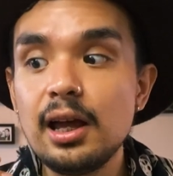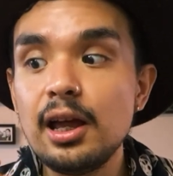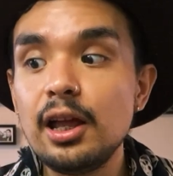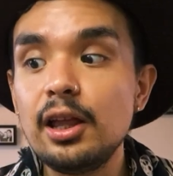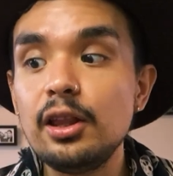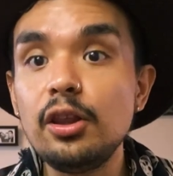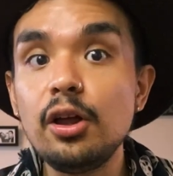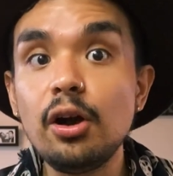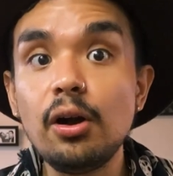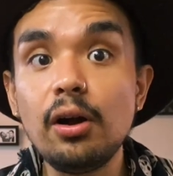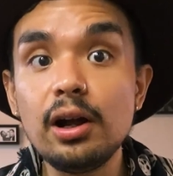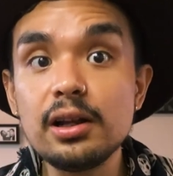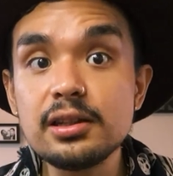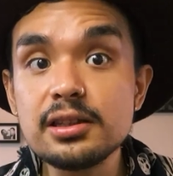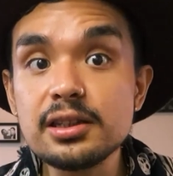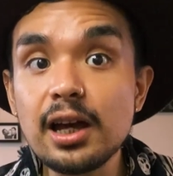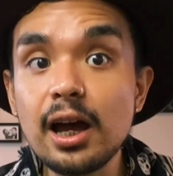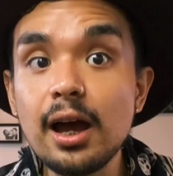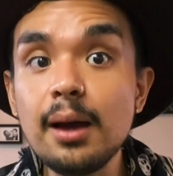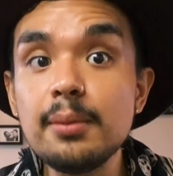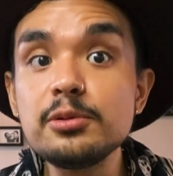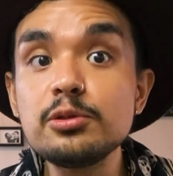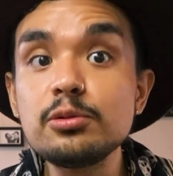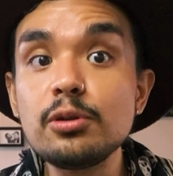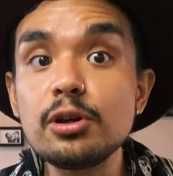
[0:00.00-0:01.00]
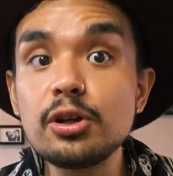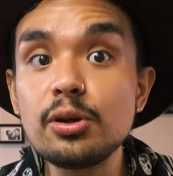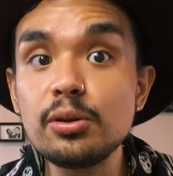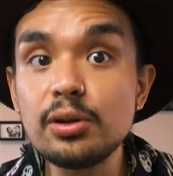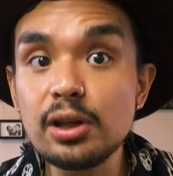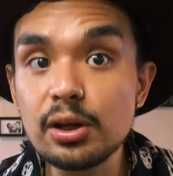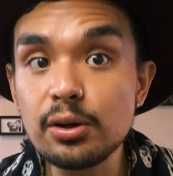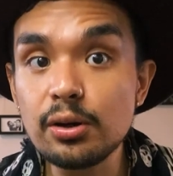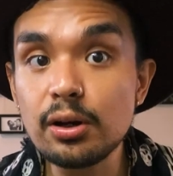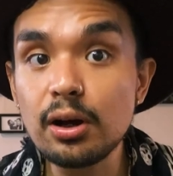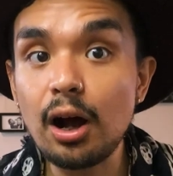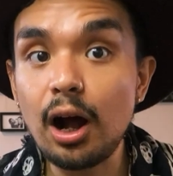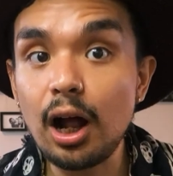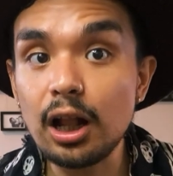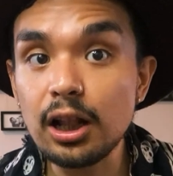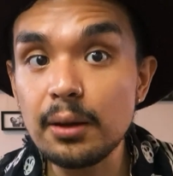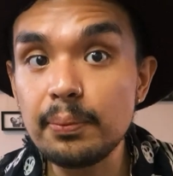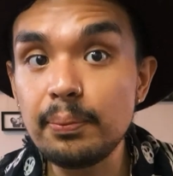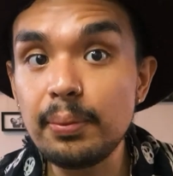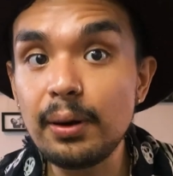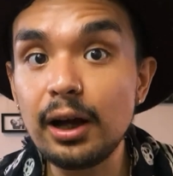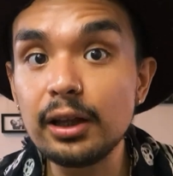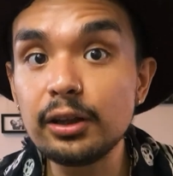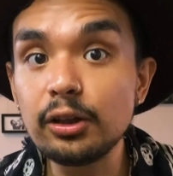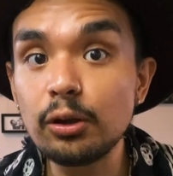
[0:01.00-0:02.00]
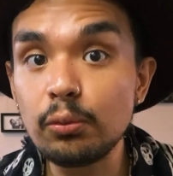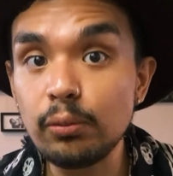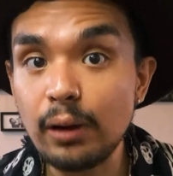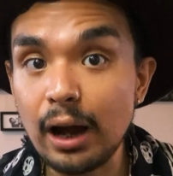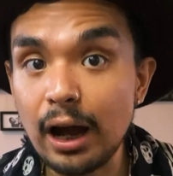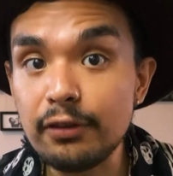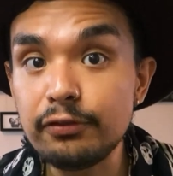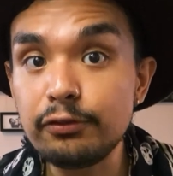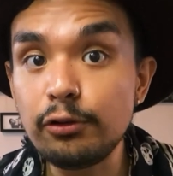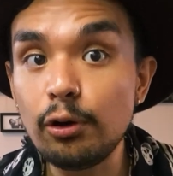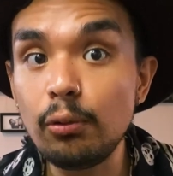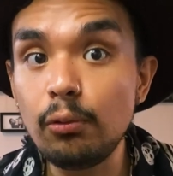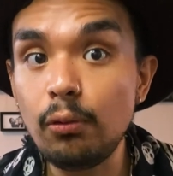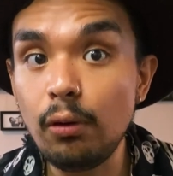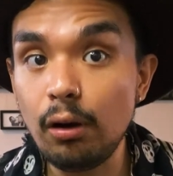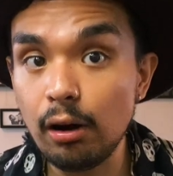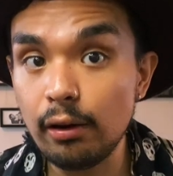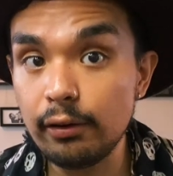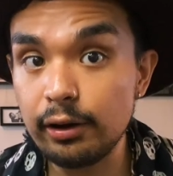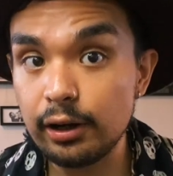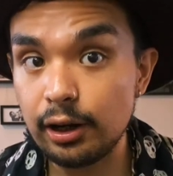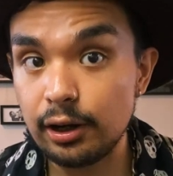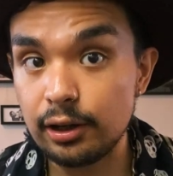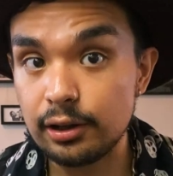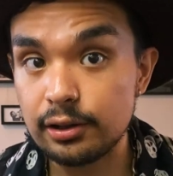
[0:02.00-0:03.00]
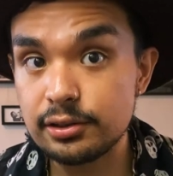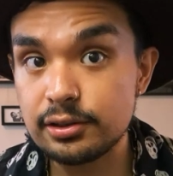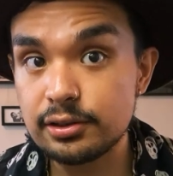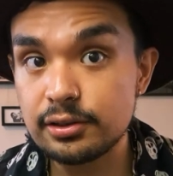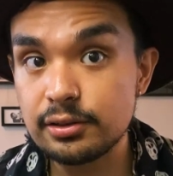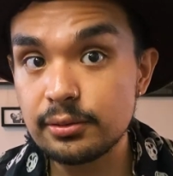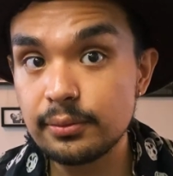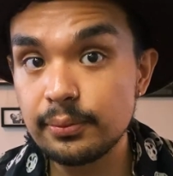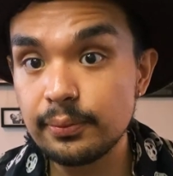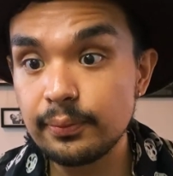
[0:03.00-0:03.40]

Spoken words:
There are times where you need to call upon the wrathful warriors.